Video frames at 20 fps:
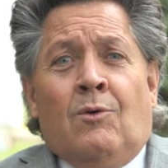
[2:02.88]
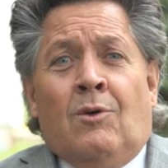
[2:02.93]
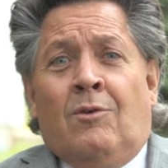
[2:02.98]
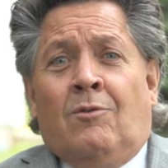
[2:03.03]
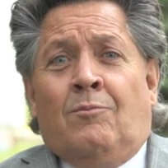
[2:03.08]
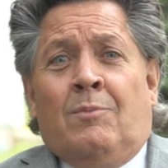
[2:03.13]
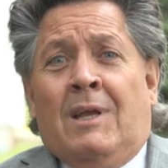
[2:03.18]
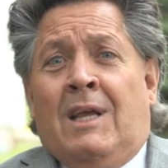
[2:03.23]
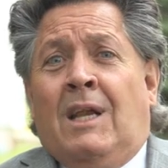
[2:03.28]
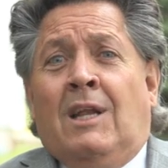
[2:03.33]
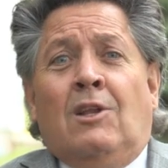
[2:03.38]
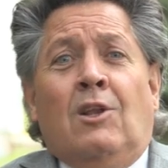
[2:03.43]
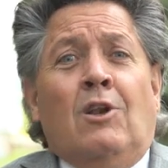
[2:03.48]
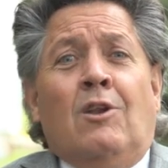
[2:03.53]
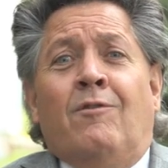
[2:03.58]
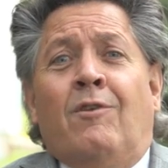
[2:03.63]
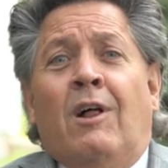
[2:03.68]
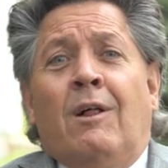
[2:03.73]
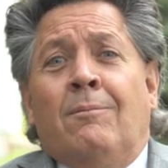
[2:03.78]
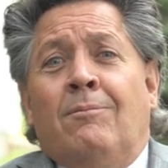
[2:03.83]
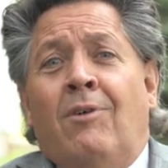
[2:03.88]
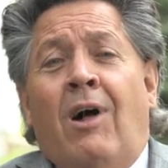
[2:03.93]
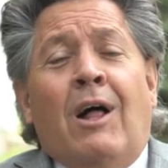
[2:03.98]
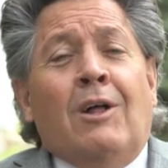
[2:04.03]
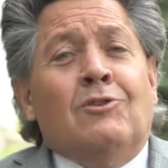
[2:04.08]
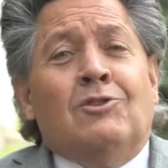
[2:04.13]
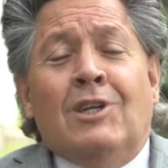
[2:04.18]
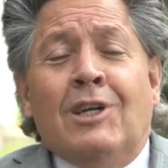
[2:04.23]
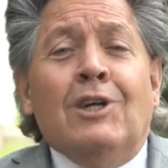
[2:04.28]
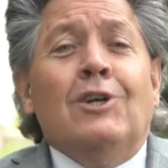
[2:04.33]
we're beginning to develop
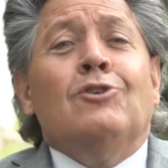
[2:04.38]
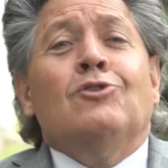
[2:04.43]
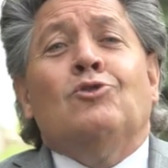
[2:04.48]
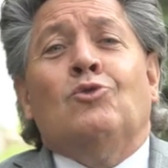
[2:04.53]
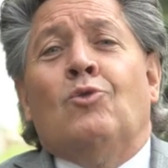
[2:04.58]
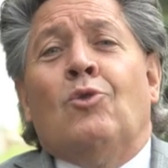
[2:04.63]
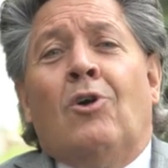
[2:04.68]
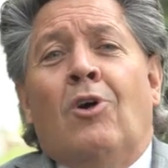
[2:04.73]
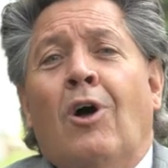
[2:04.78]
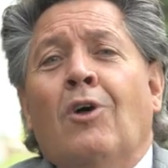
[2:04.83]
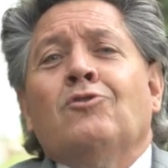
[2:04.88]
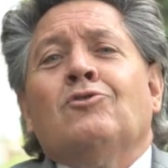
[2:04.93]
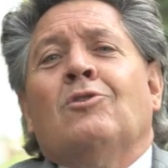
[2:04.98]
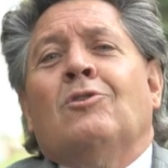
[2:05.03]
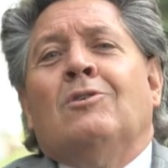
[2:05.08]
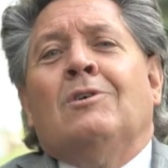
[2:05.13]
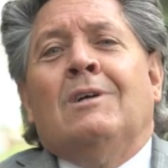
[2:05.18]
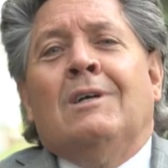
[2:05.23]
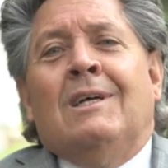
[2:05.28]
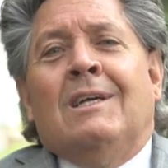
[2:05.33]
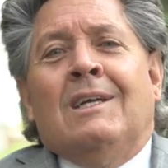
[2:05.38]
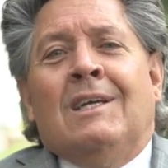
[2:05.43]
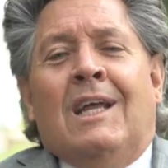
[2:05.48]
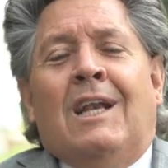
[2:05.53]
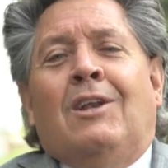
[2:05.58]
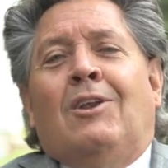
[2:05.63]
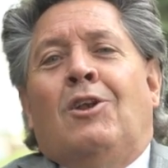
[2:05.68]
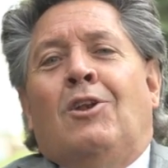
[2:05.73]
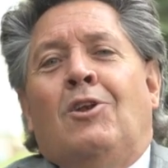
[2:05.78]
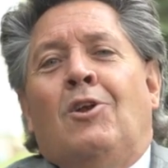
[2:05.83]
volunteers who are also
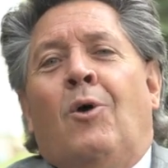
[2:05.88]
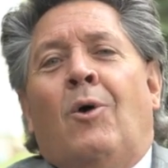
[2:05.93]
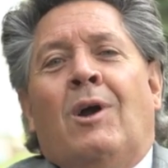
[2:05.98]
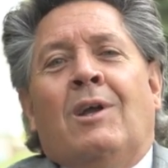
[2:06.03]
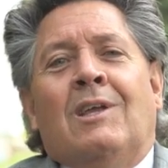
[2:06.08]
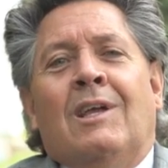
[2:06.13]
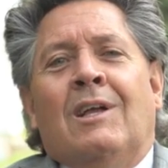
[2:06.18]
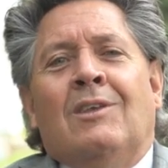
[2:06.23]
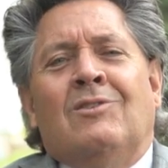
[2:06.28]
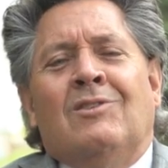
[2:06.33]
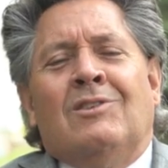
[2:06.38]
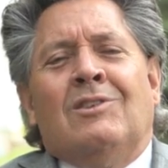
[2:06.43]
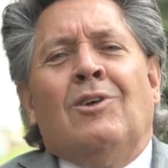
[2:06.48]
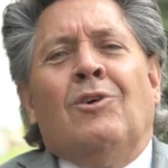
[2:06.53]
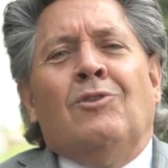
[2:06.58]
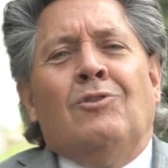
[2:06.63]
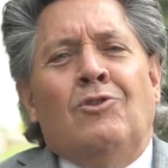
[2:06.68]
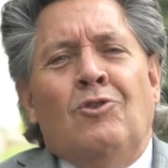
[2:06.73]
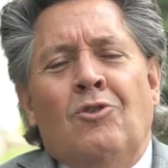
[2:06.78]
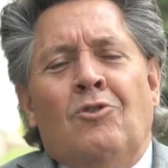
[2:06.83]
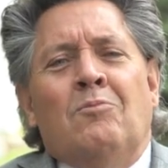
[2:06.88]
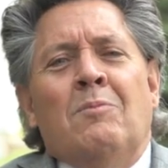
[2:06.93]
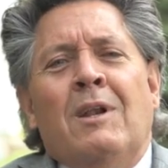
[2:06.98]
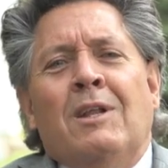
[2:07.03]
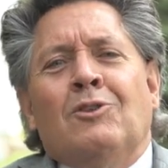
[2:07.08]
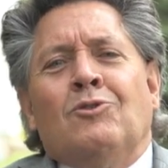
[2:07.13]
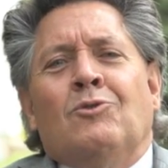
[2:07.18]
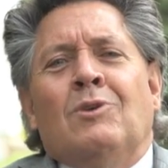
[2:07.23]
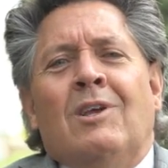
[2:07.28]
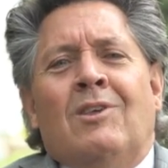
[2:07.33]
getting to know our kids. So, youth
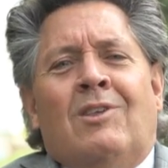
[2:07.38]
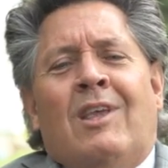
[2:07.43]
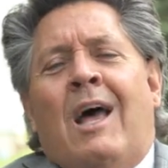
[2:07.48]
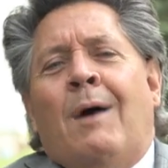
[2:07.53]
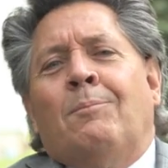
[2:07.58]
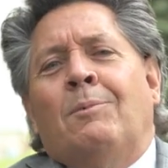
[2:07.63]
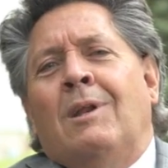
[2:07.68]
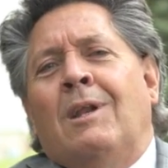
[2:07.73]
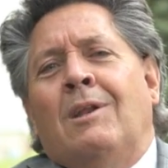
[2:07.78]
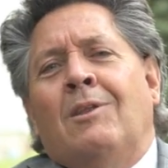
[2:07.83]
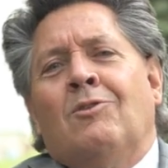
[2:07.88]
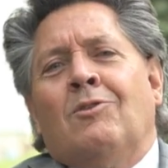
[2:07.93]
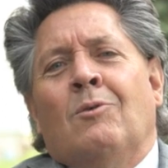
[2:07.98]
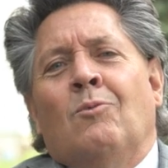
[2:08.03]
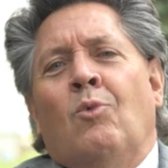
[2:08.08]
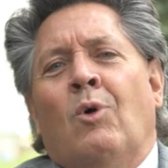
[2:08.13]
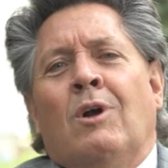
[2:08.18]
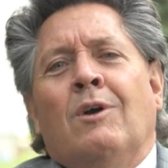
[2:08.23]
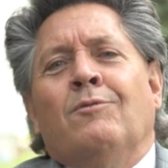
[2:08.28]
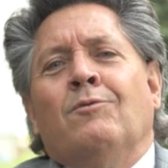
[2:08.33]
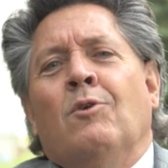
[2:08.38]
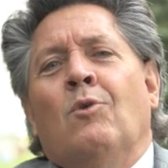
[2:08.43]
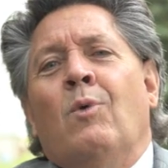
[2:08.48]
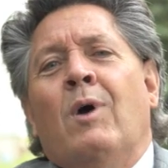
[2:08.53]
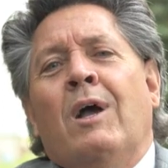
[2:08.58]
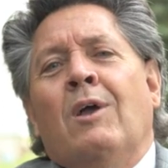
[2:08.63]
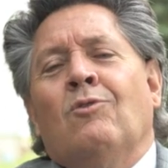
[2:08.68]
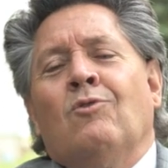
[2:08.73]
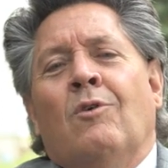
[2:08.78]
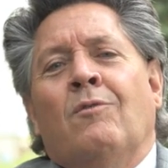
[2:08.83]
ministry is happening in some wonderful
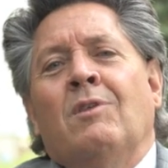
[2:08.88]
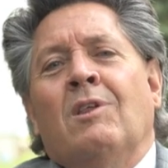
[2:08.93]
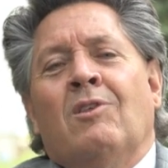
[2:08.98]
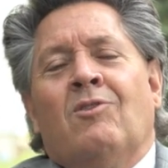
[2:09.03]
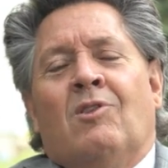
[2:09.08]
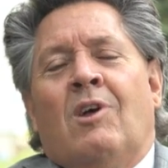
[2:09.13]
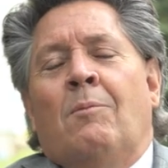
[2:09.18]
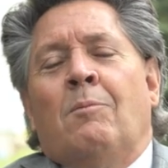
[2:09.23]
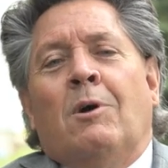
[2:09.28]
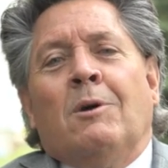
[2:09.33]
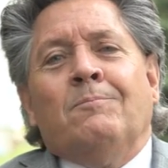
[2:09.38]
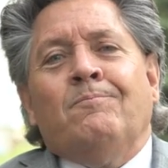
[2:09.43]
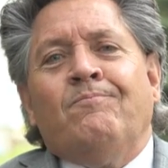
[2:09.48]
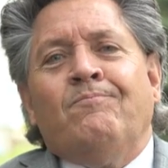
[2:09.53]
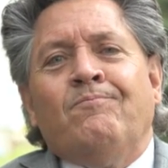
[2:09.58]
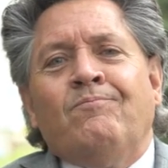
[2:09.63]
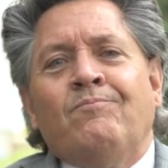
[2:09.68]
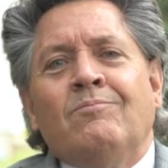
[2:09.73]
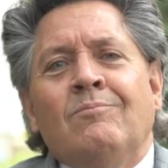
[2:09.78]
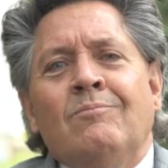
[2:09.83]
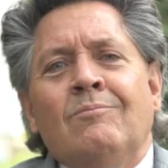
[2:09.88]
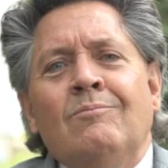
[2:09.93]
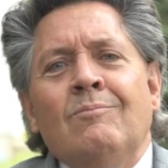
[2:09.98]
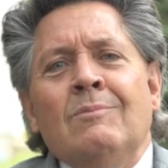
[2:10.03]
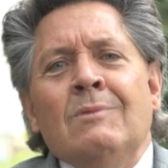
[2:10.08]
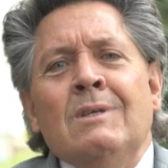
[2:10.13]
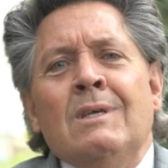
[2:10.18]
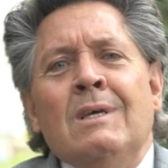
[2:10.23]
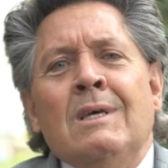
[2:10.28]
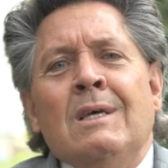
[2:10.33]
ways over the summer.
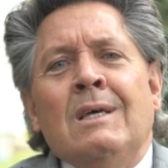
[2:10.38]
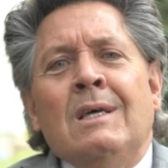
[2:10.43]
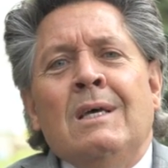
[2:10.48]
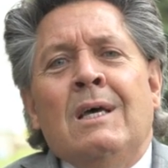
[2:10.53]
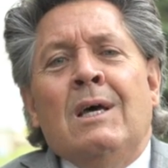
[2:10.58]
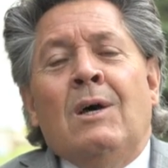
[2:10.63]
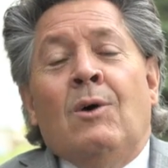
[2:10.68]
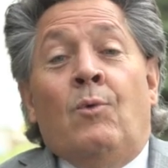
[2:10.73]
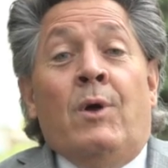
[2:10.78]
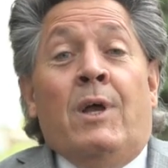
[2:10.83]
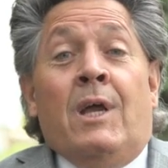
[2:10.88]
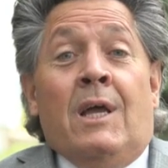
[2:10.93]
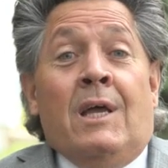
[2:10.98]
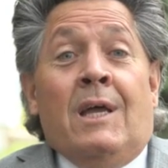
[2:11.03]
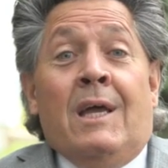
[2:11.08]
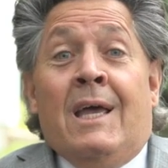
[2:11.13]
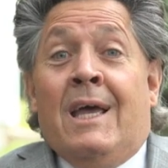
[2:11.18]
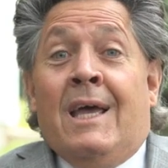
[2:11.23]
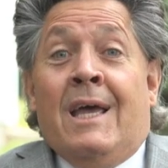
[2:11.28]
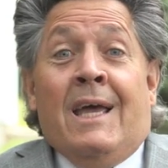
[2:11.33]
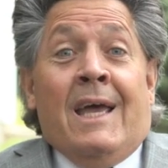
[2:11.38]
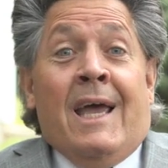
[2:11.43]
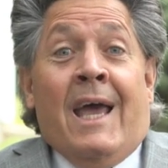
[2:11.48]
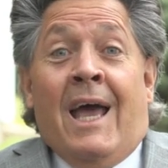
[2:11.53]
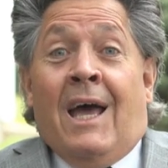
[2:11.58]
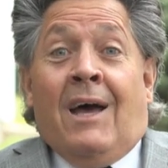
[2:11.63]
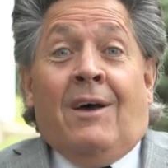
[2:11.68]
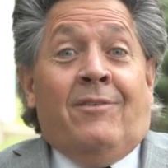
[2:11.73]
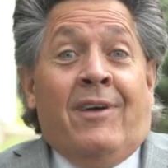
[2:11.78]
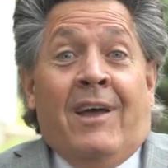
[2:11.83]
We
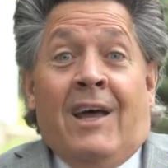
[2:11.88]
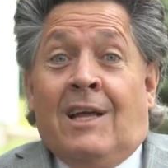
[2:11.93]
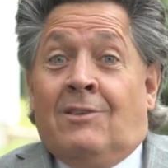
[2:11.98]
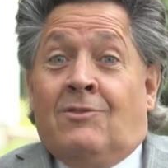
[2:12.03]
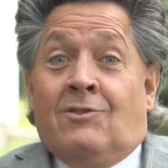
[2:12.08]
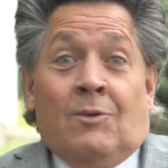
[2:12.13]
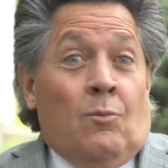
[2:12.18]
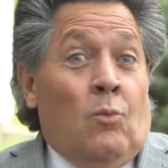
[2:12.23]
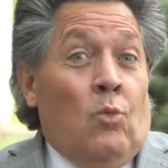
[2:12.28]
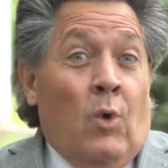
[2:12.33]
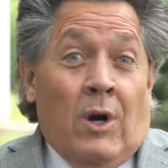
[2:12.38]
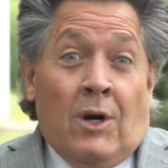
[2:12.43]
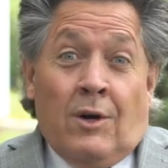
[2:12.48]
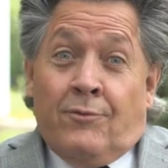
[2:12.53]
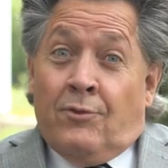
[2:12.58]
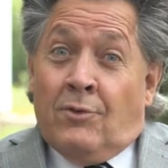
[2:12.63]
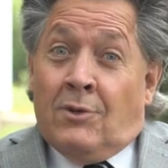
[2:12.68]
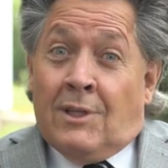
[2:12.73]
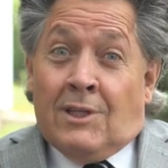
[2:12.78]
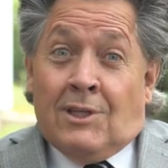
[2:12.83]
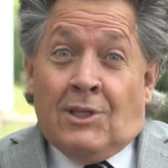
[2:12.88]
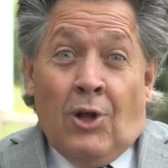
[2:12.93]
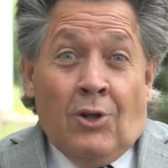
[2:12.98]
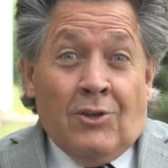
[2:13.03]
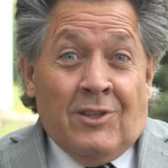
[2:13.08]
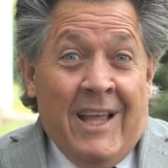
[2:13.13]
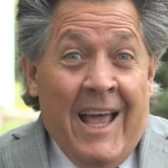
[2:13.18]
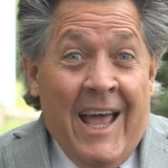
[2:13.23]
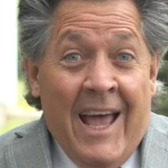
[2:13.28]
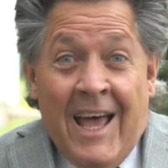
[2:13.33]
have had some wonderful adult
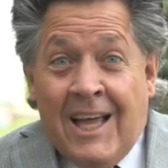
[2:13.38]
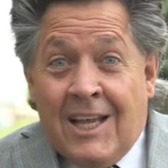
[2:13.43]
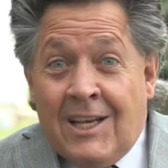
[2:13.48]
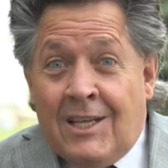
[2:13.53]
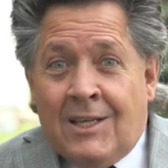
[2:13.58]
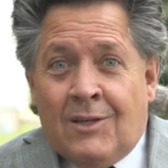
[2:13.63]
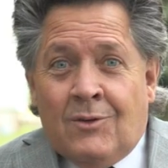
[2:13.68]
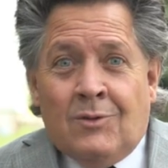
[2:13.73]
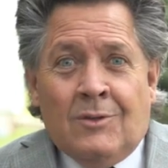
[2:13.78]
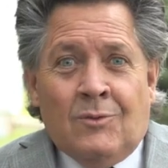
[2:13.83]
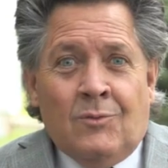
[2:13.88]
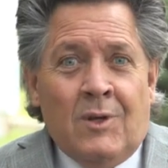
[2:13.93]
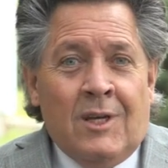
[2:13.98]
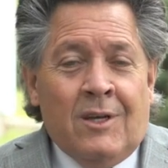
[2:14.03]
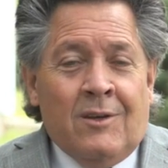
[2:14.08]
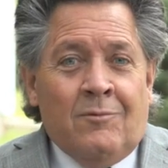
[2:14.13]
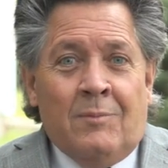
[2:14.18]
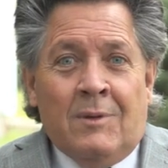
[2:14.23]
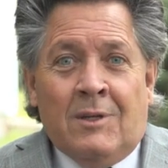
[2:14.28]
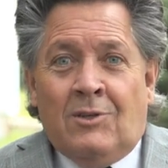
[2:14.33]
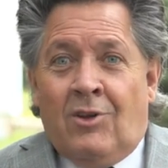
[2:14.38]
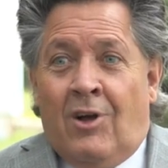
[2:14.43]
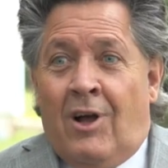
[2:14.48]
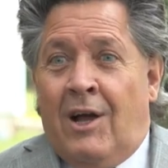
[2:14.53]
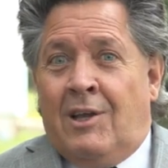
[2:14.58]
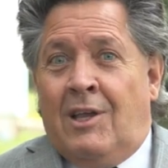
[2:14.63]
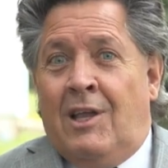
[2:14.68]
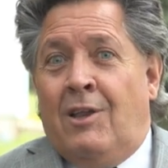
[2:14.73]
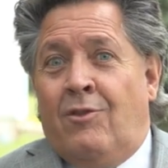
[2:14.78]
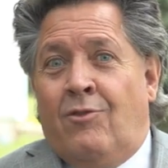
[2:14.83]
ed. We have been
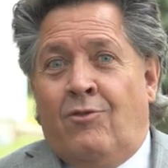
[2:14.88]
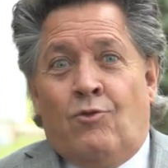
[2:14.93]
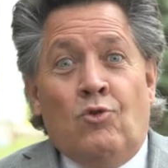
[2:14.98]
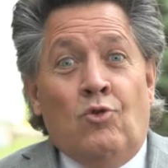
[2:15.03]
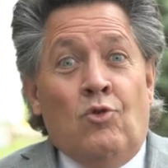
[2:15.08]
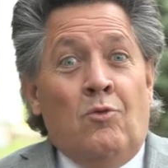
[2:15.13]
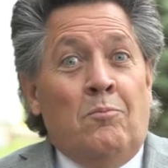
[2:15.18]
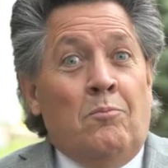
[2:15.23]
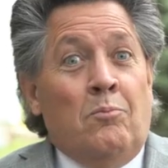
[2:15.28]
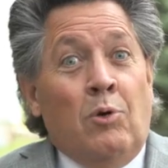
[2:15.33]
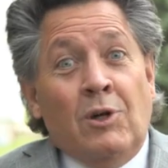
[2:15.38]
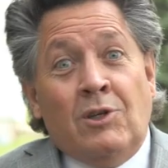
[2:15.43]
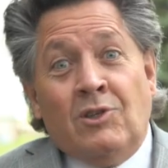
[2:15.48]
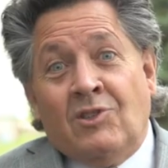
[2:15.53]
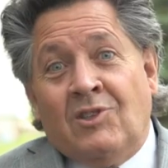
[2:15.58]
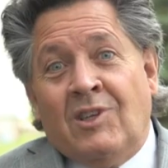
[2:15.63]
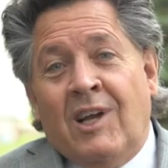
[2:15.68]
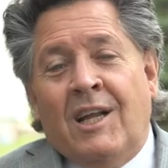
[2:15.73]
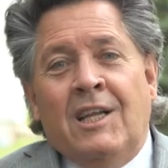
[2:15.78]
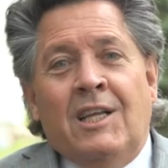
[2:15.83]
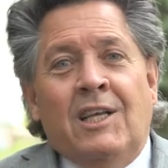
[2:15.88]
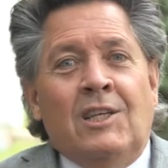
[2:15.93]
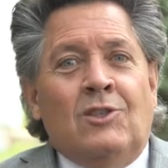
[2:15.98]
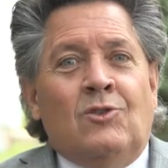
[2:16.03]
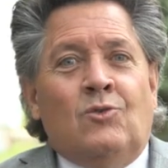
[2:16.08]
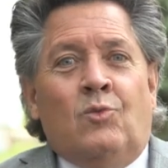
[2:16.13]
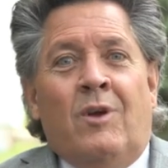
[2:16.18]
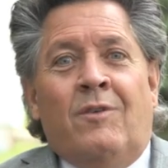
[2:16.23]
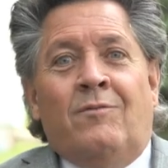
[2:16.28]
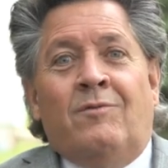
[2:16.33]
talking through book
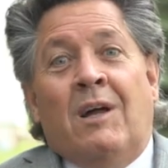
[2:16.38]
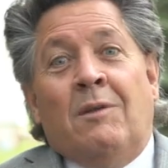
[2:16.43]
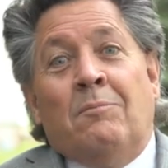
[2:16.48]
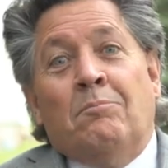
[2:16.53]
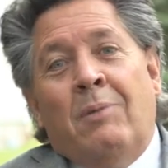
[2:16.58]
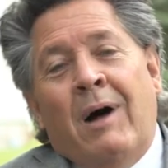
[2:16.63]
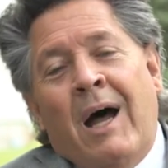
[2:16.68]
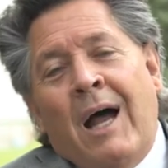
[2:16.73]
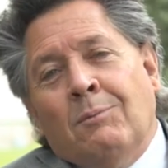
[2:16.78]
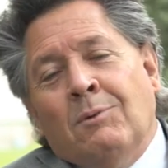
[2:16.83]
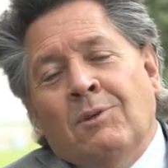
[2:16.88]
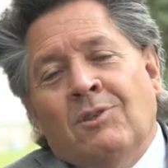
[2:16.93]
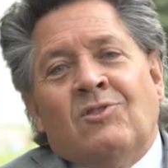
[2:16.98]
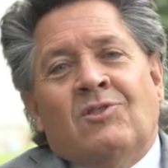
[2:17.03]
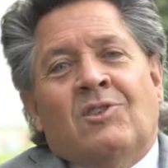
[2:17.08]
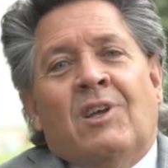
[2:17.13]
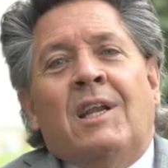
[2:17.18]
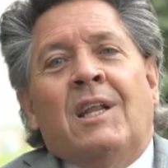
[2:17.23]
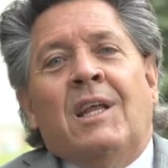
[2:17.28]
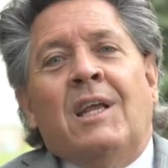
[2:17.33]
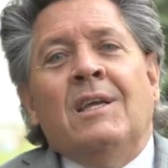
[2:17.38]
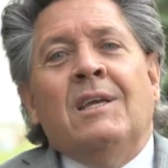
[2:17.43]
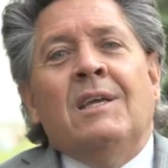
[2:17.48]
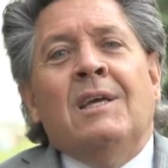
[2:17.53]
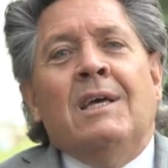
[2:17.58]
studies. We've done Bible study.